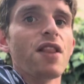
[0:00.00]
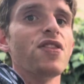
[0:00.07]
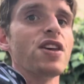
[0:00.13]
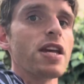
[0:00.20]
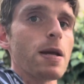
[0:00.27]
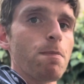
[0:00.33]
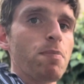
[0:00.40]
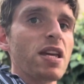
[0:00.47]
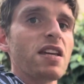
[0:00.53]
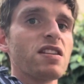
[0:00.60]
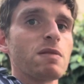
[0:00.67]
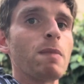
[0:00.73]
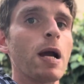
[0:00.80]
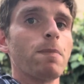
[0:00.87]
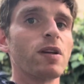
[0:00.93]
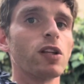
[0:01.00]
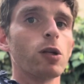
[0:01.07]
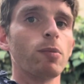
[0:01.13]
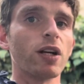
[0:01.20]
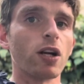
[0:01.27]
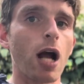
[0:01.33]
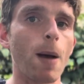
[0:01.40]
The Beast might be a little
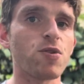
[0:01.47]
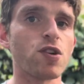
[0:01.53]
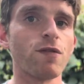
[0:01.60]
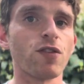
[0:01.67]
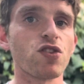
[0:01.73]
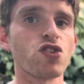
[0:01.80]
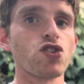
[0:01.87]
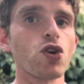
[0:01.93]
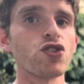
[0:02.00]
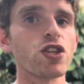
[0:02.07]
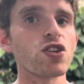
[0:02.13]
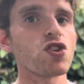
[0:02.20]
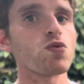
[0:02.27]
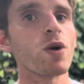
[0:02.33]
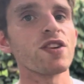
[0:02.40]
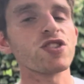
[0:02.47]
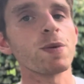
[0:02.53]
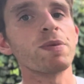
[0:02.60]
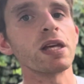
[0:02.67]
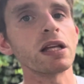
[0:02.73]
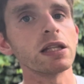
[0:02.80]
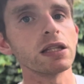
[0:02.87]
better option versus those that just want
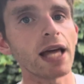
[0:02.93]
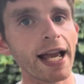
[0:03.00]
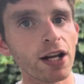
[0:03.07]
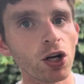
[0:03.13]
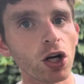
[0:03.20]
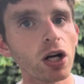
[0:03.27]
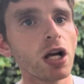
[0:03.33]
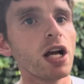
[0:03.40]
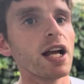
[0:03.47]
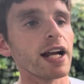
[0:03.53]
something lighter,